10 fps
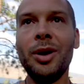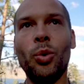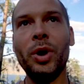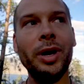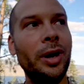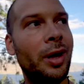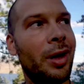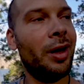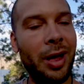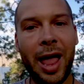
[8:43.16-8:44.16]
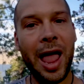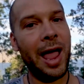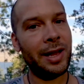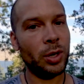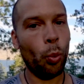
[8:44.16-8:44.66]
we're gonna
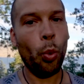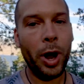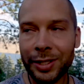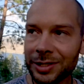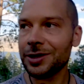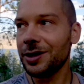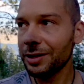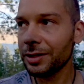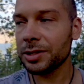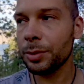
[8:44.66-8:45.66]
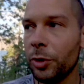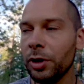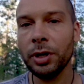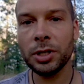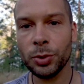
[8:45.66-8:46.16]
head west
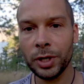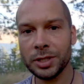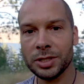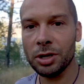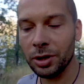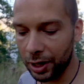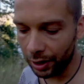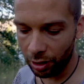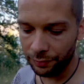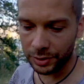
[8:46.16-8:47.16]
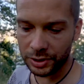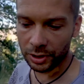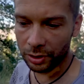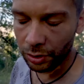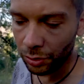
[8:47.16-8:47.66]
tomorrow because we need to start getting over
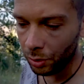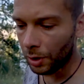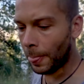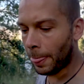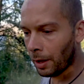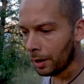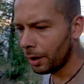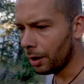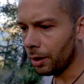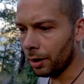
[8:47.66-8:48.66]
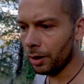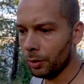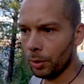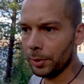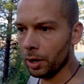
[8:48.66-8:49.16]
to where
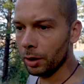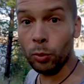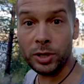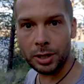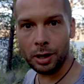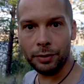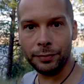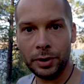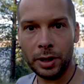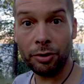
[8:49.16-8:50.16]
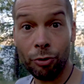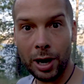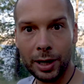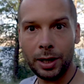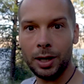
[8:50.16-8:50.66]
we're going, Whistler, for the
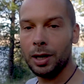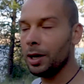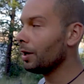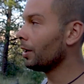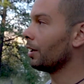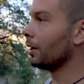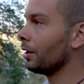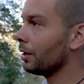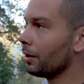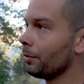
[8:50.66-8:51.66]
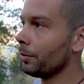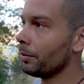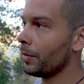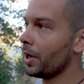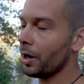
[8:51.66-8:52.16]
rally,
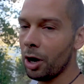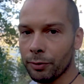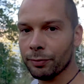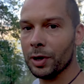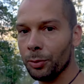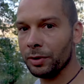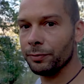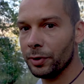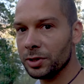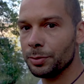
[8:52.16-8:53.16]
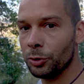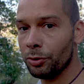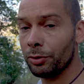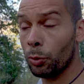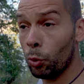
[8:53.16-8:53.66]
and hopefully we can find some
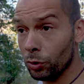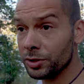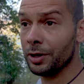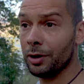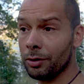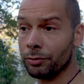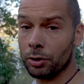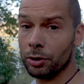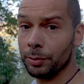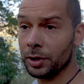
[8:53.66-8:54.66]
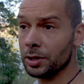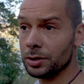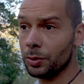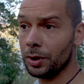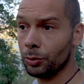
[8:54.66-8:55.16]
more water en route
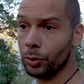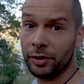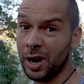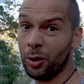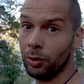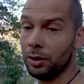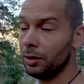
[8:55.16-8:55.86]
because we're out.